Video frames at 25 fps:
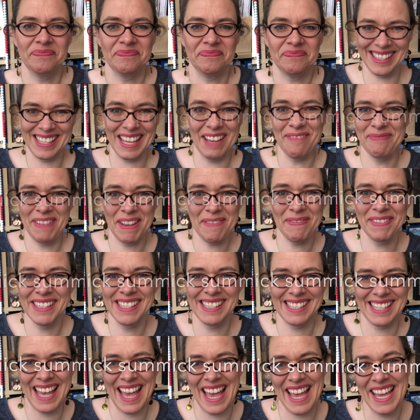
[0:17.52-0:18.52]
Some people
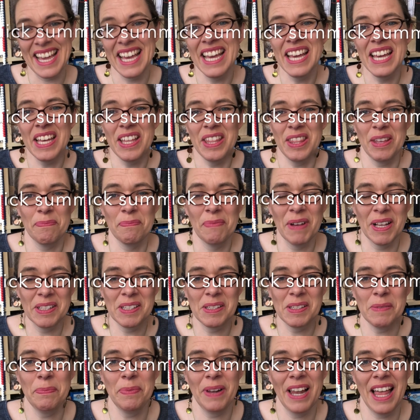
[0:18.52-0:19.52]
say that
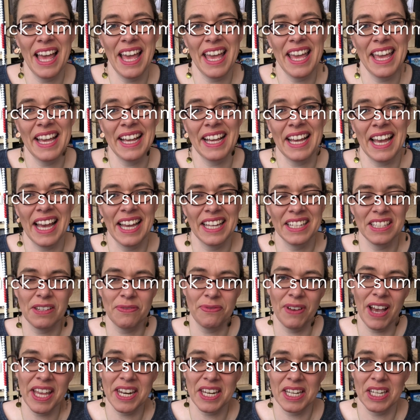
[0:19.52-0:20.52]
multiplying and
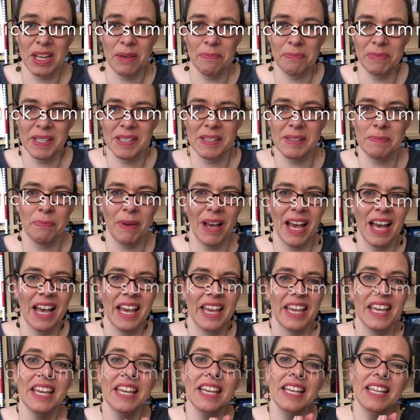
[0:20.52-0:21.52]
dividing numbers
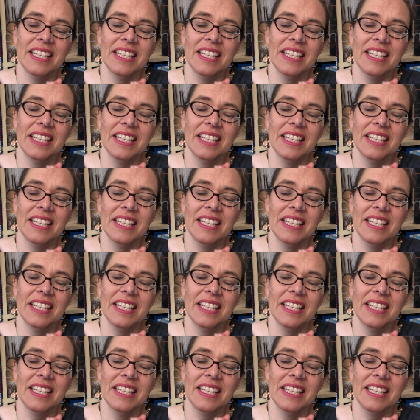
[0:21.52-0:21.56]
by